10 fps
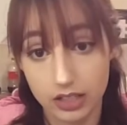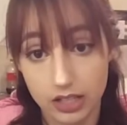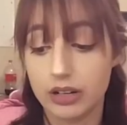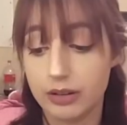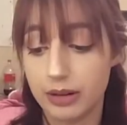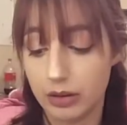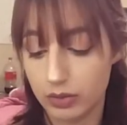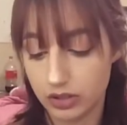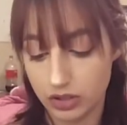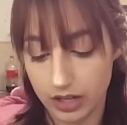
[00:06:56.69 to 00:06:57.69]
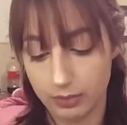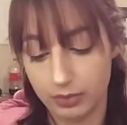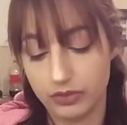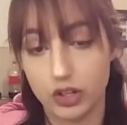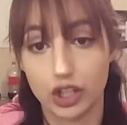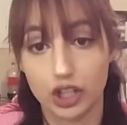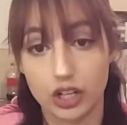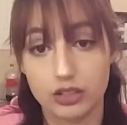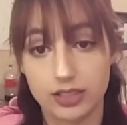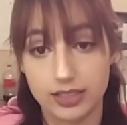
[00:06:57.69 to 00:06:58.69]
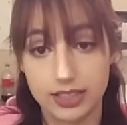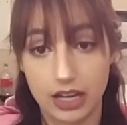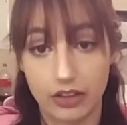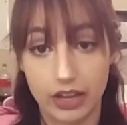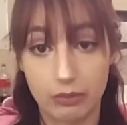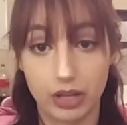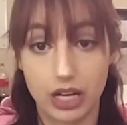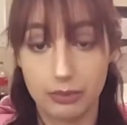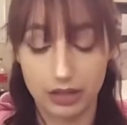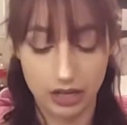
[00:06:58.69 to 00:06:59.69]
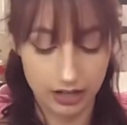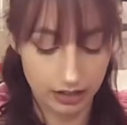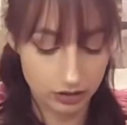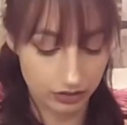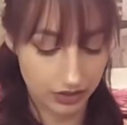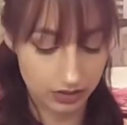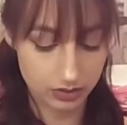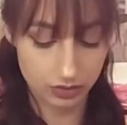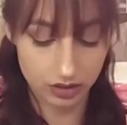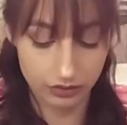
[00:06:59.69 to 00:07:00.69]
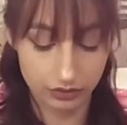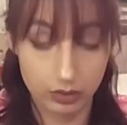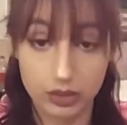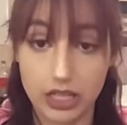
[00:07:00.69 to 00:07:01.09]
Um, I want to try a couple of darker colors and see how they apply, but I actually found this one on a fluke,